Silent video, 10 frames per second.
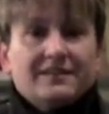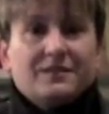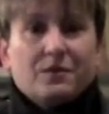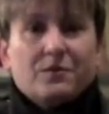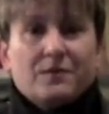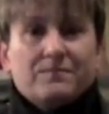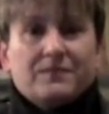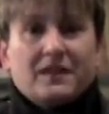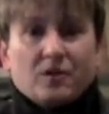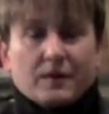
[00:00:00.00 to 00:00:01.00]
So
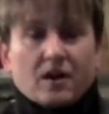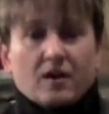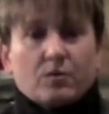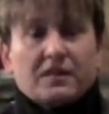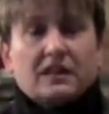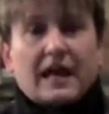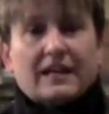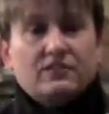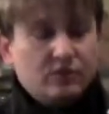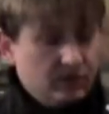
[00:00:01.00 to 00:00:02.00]
here we are with the
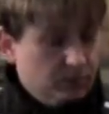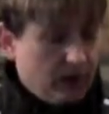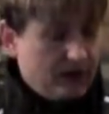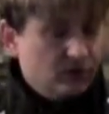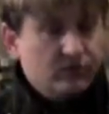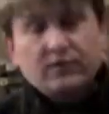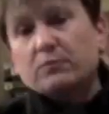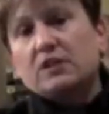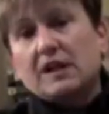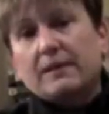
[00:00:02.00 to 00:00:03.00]
Latitude, brand new
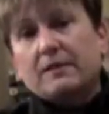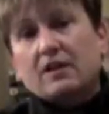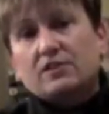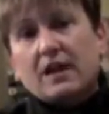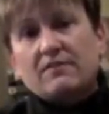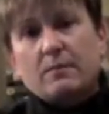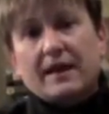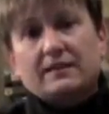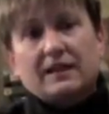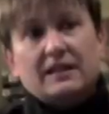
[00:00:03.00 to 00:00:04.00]
from KLIM. They also have the
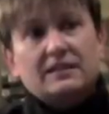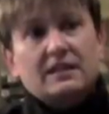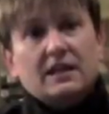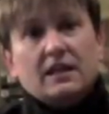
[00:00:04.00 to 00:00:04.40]
Badlands.